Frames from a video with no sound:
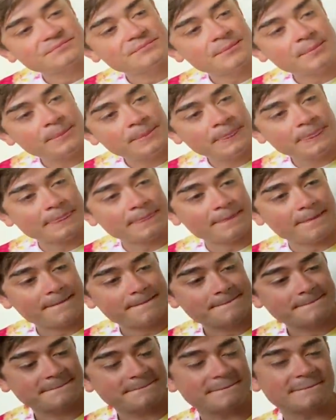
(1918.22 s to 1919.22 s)
I don't hmm. know, but it's
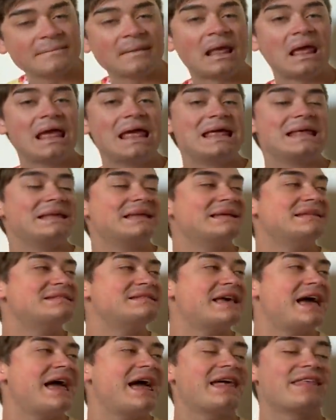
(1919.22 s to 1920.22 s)
a size one, which it's
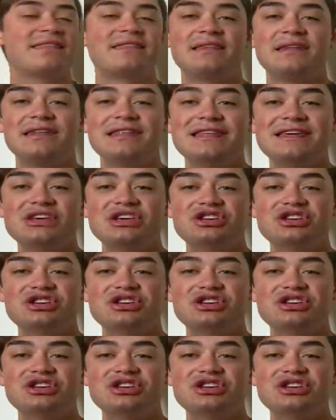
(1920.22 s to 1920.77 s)
I believe is a